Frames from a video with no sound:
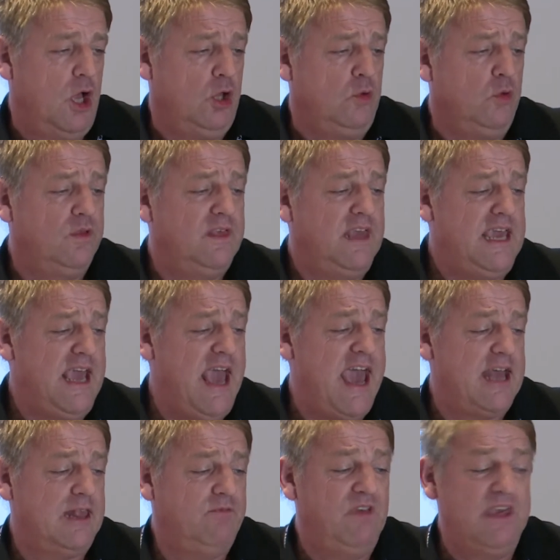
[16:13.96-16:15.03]
You see,
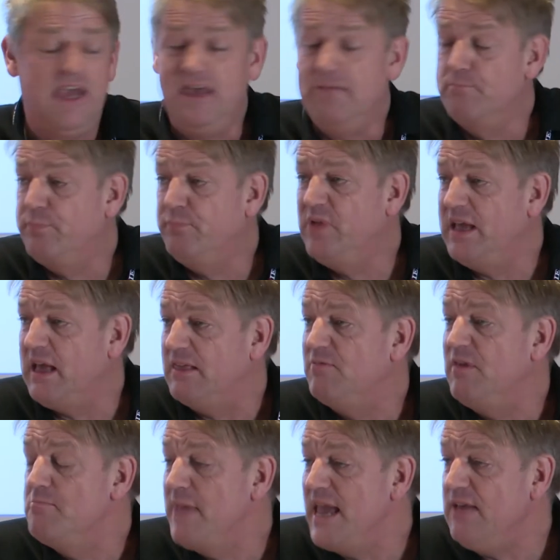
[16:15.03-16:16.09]
as
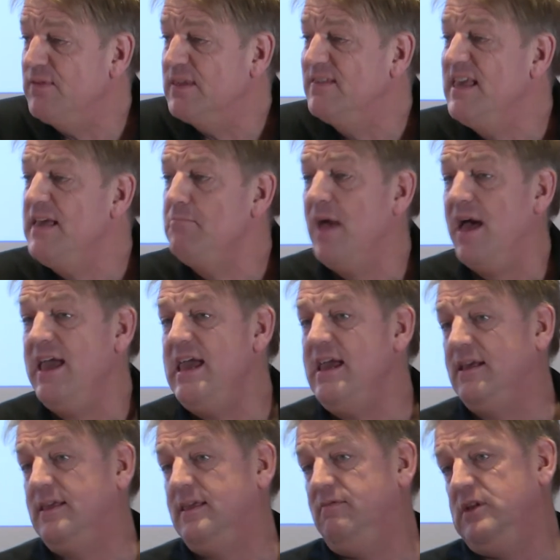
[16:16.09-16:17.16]
we make the sigma
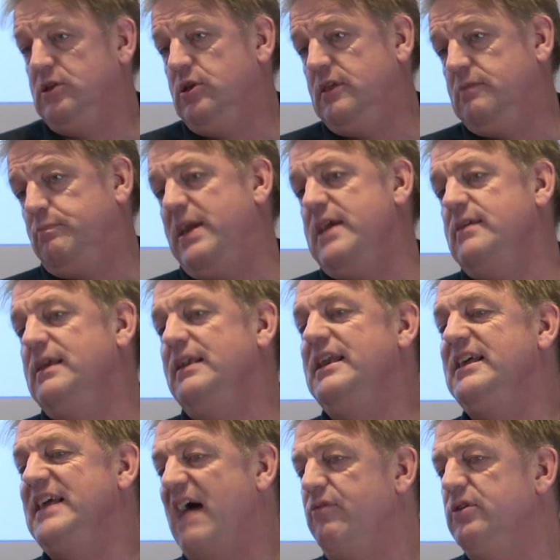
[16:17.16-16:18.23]
x, which is basically
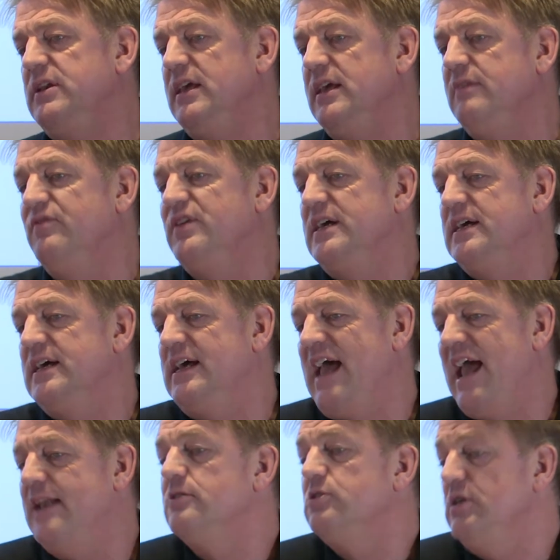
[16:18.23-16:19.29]
governing the
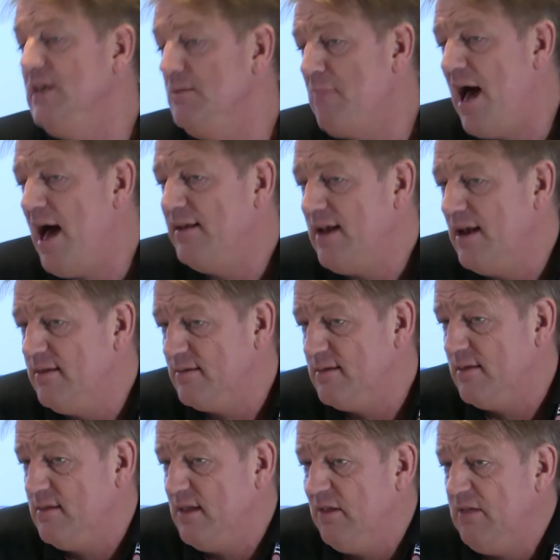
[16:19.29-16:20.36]
energy demand
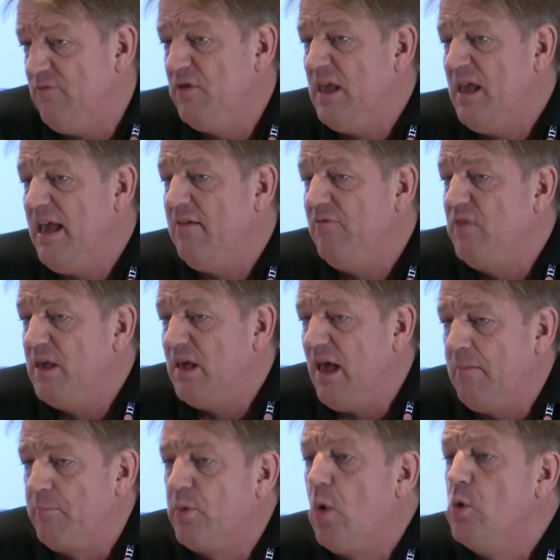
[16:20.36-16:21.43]
elasticity, if we
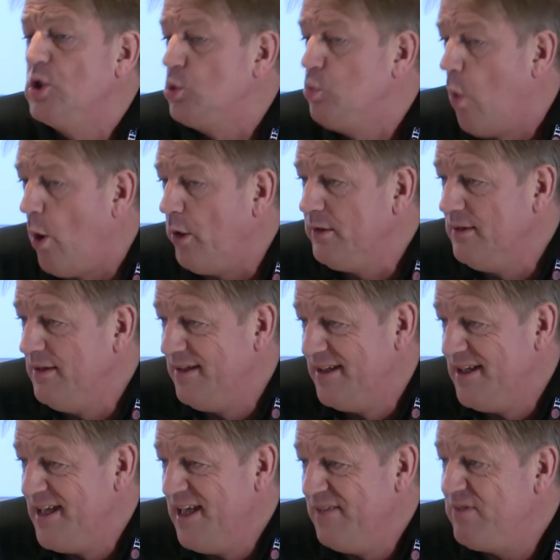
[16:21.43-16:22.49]
approach 1,
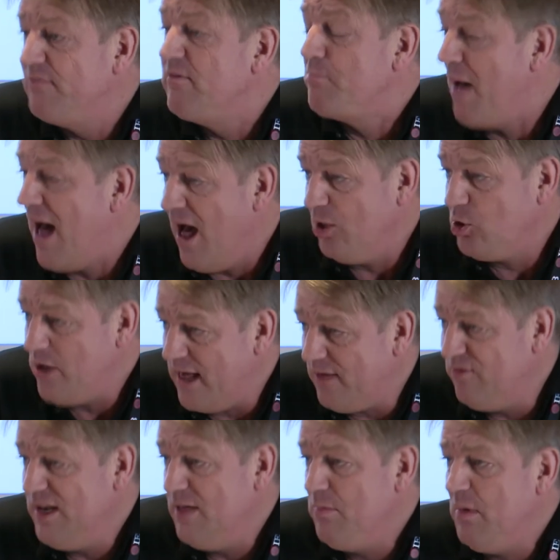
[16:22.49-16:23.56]
then the partial
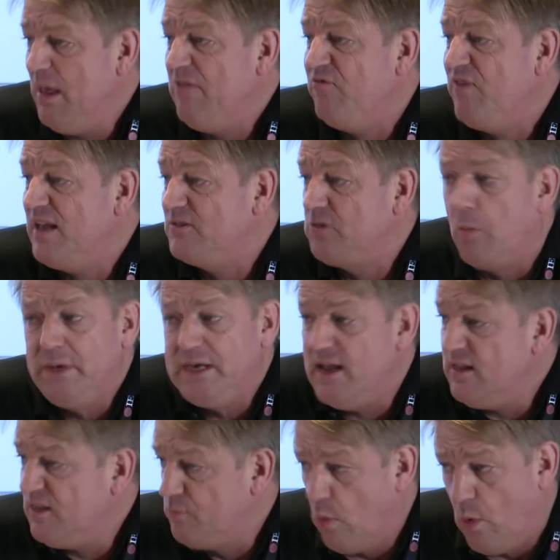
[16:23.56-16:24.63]
equilibrium effect
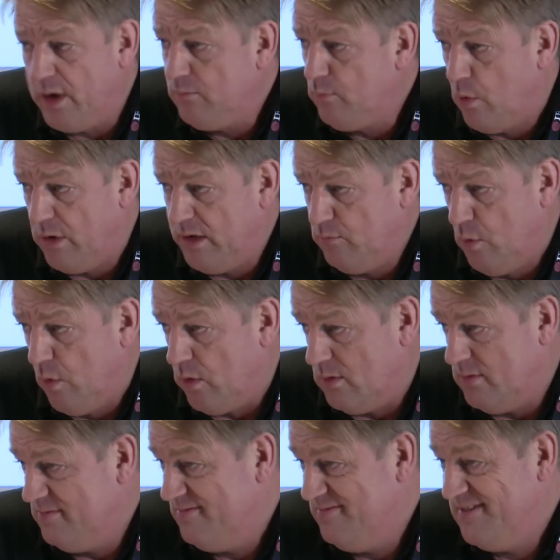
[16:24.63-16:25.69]
dominates more and more and more,
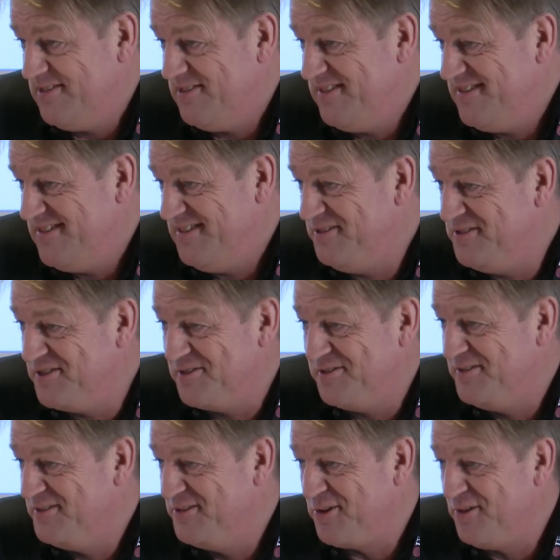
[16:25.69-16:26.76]
which is,
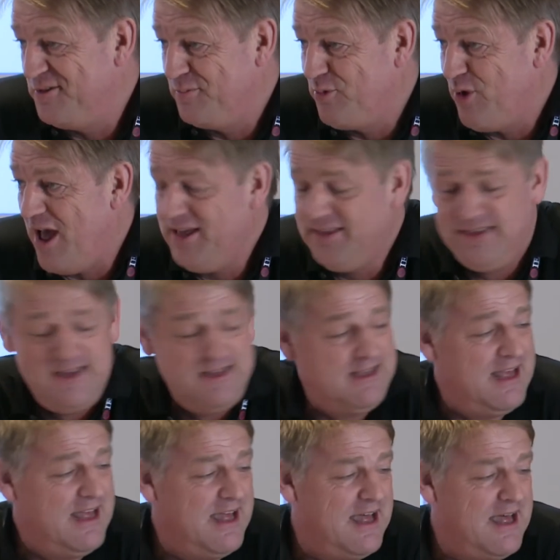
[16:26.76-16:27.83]
not
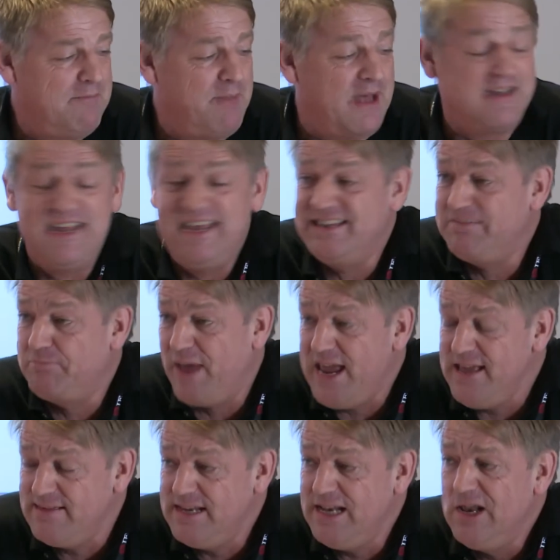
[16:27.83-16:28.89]
surprising, but it
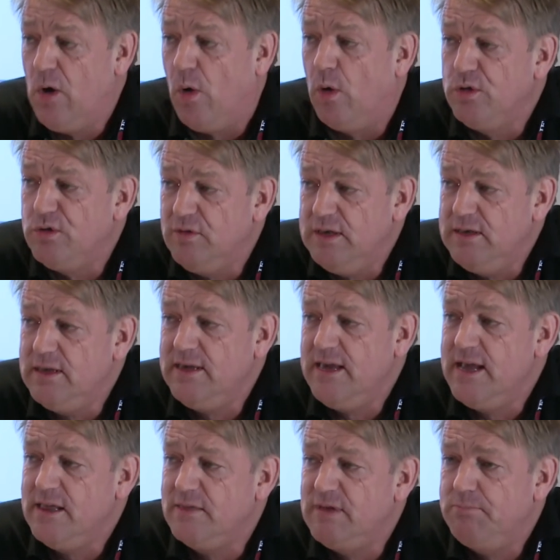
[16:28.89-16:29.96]
basically also
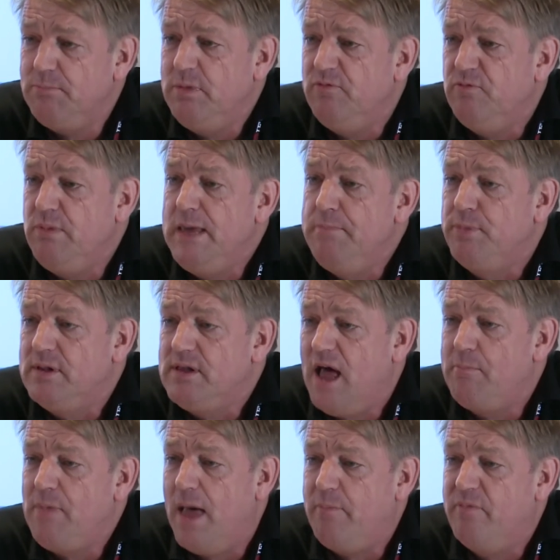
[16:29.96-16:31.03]
indicates that if people
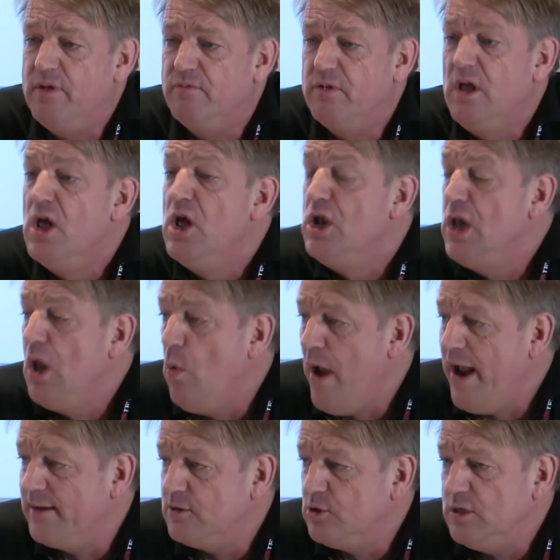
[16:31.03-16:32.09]
come up with low
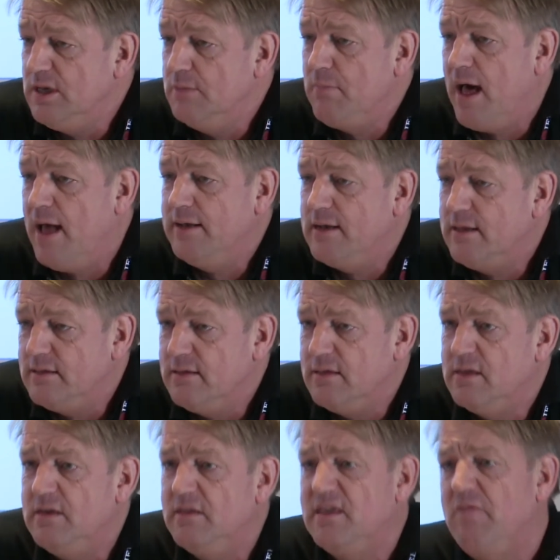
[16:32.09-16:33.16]
energy demand
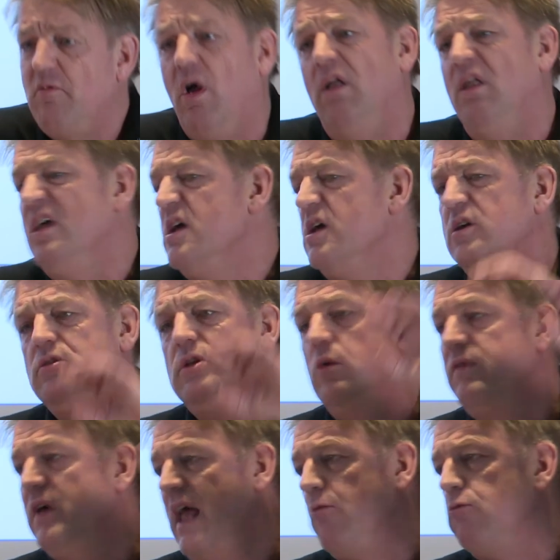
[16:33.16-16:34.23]
elasticity and say, well,
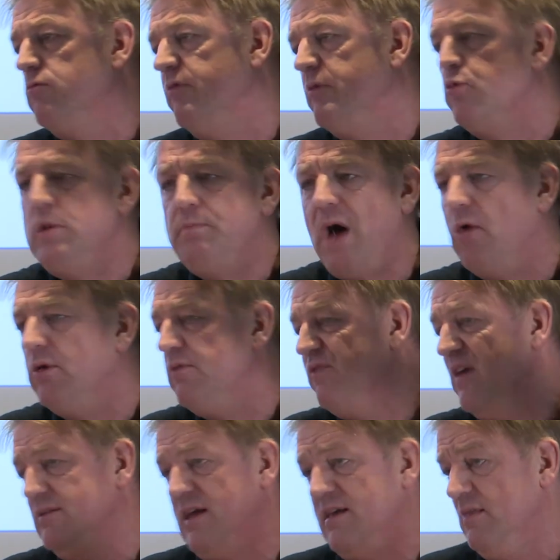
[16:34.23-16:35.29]
the rebound
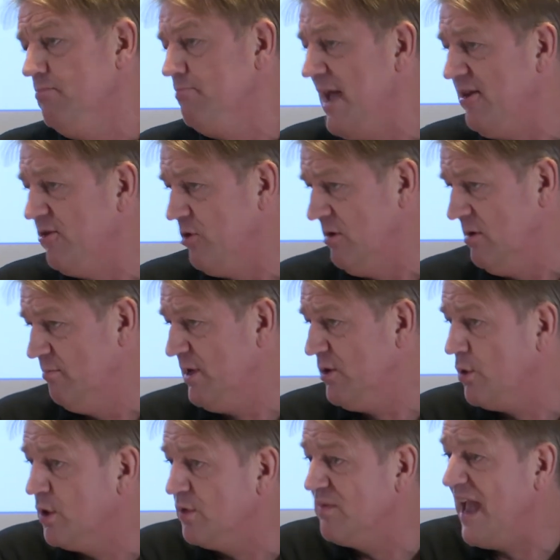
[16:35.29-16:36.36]
effect doesn't matter
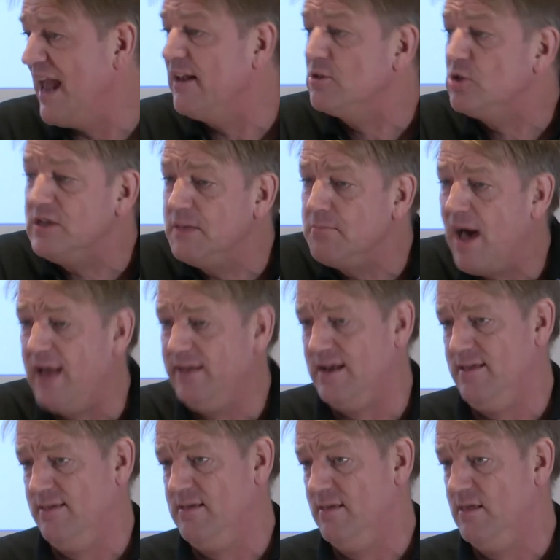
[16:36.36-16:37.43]
because the energy demand
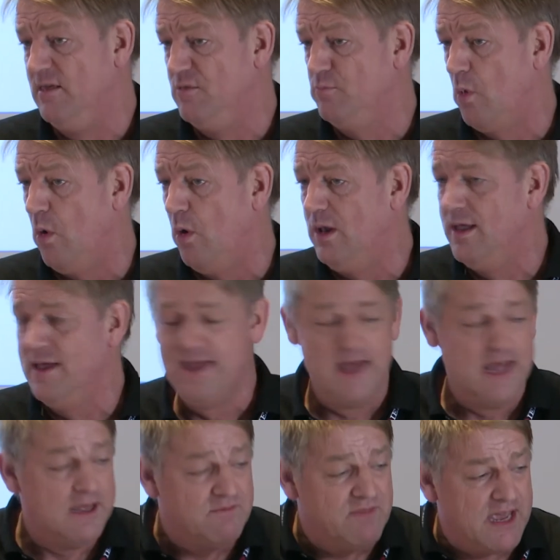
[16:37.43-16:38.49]
elasticity is small,
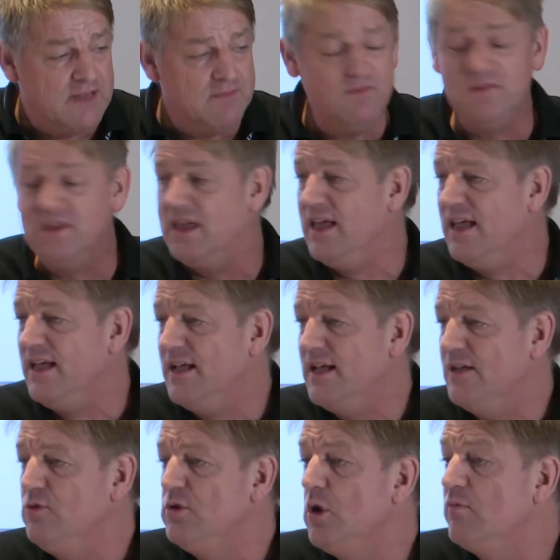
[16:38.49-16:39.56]
then,
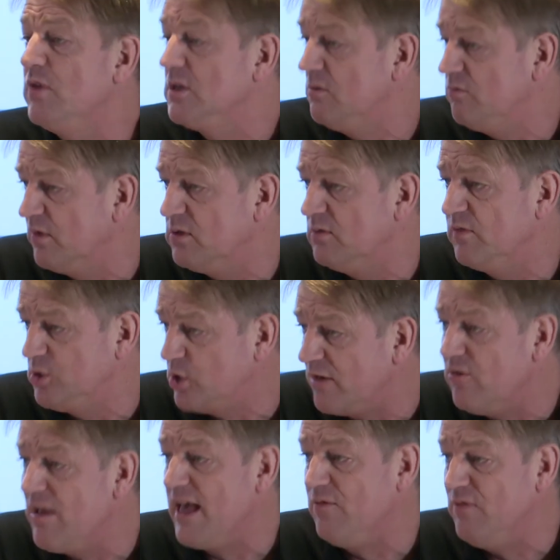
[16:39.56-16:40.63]
the
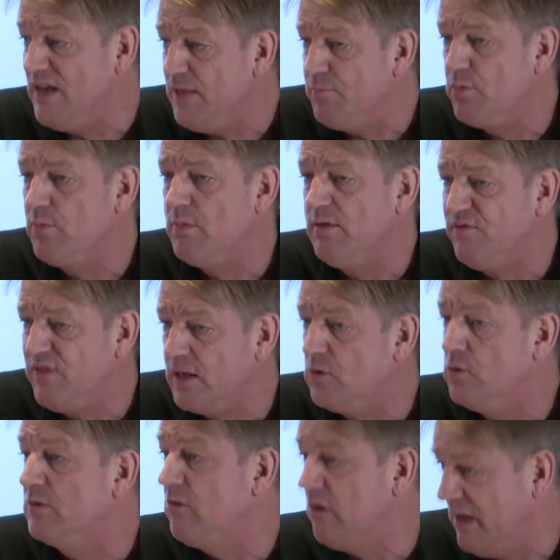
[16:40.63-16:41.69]
general equilibrium effect
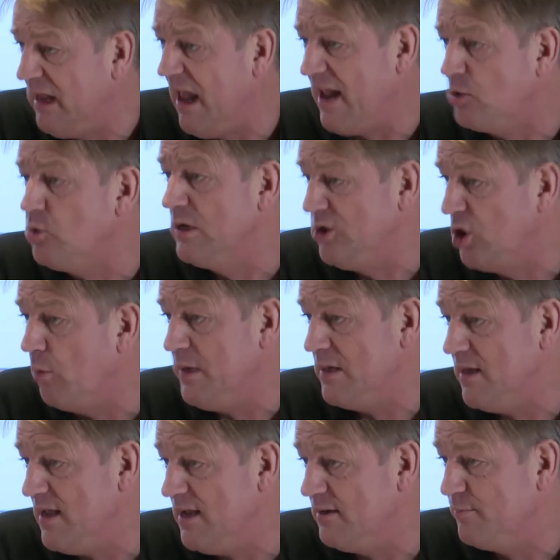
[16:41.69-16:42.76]
could actually
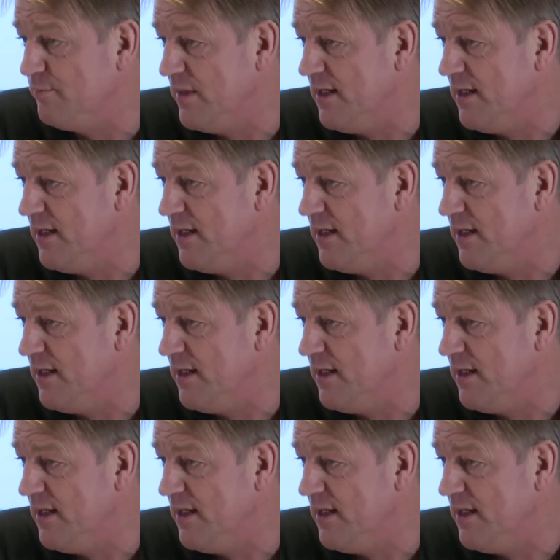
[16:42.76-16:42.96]
dominate.